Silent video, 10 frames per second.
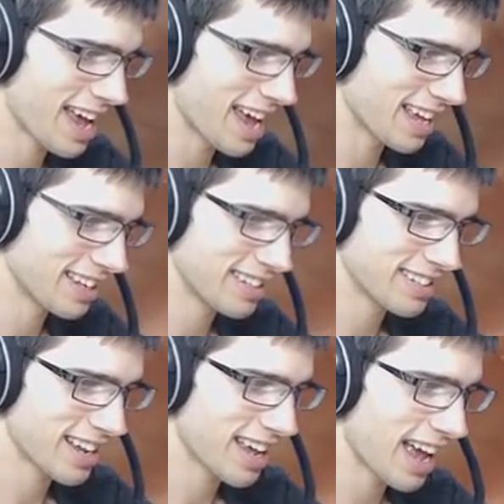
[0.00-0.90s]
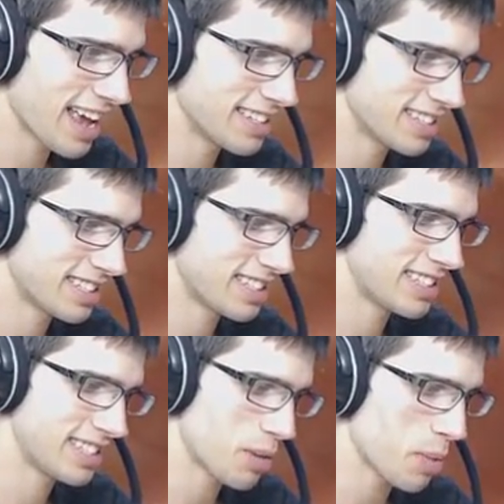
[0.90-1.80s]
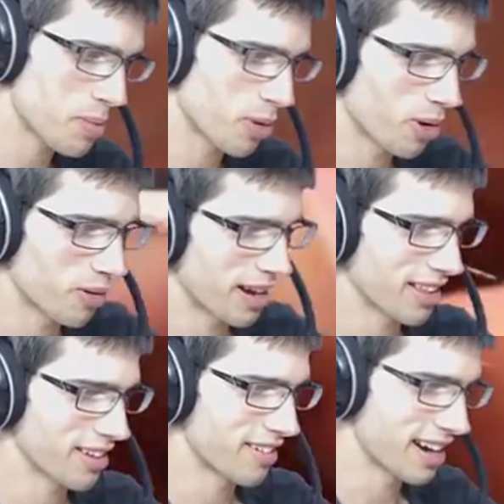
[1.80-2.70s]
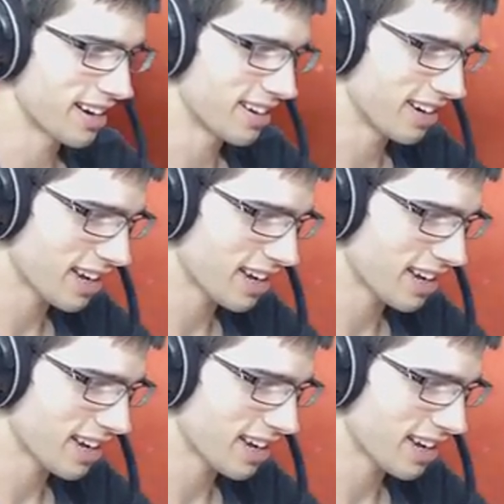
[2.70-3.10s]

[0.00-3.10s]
And a Simipour regular rare.